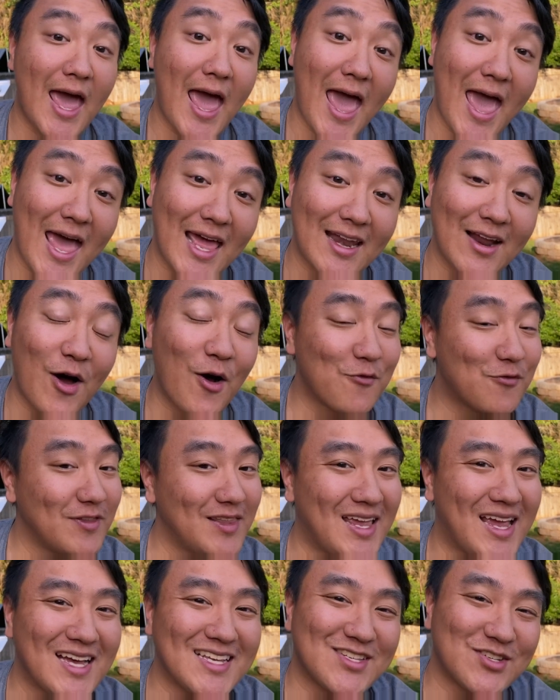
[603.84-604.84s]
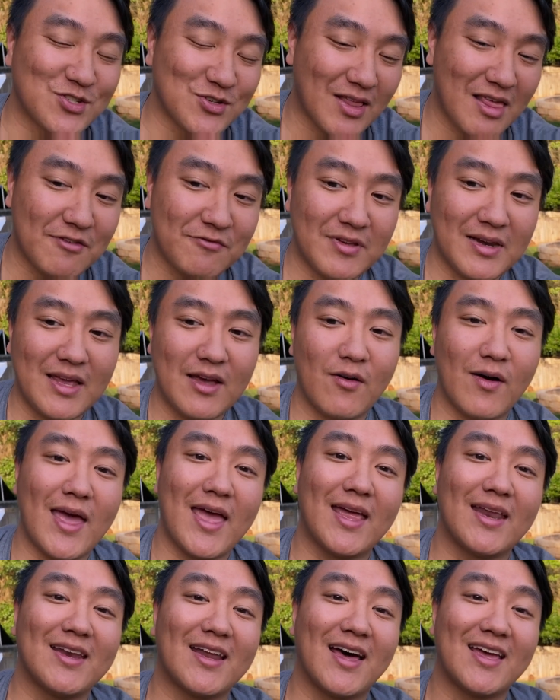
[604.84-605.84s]
and hopefully you guys enjoy the video,
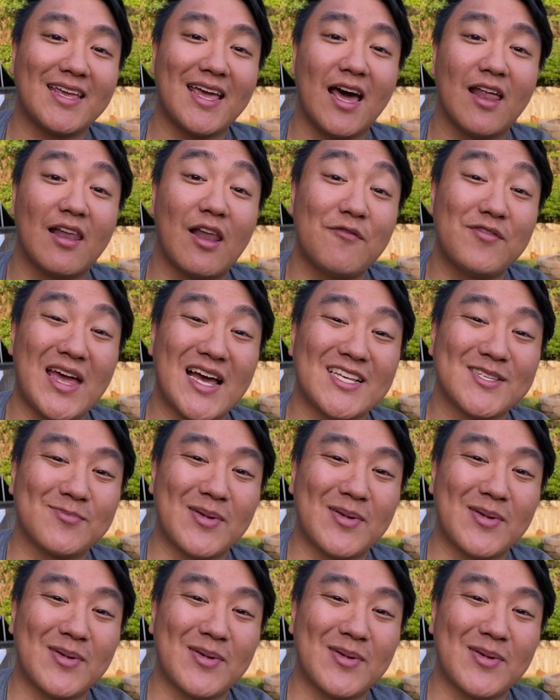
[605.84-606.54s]
and yeah, love you guys.